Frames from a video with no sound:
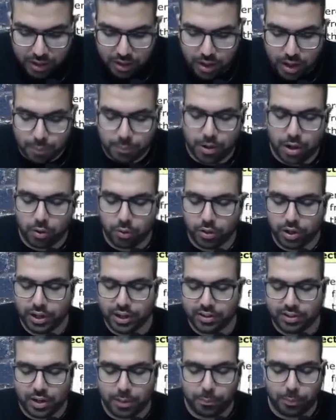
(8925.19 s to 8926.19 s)
amount is
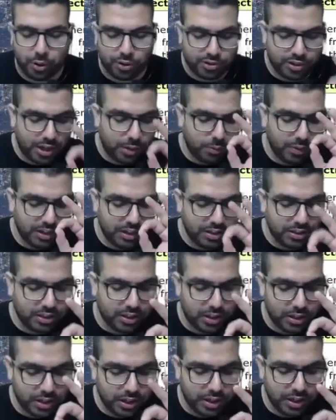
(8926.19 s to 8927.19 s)
deposited within
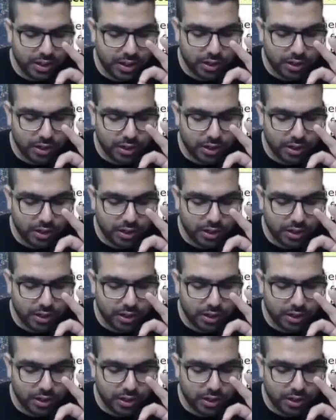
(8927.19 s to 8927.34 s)
30 days